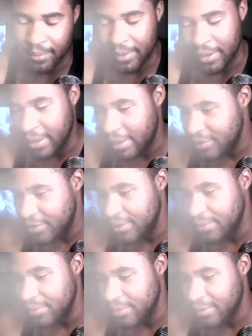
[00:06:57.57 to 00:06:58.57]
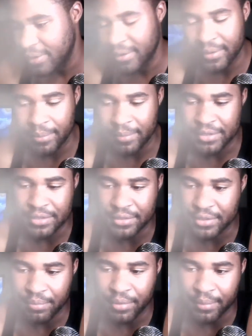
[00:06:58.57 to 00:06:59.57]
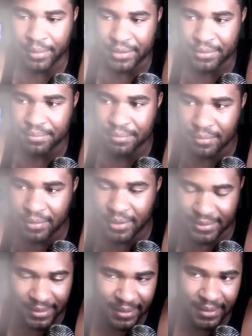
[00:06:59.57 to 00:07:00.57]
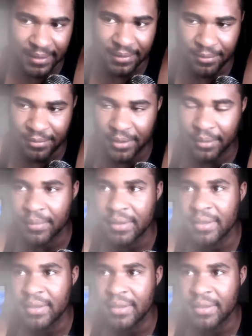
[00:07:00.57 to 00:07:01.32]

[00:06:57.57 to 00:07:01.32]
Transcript: I mean, yeah, she her I mean she, she pretty much lost a kid in the film.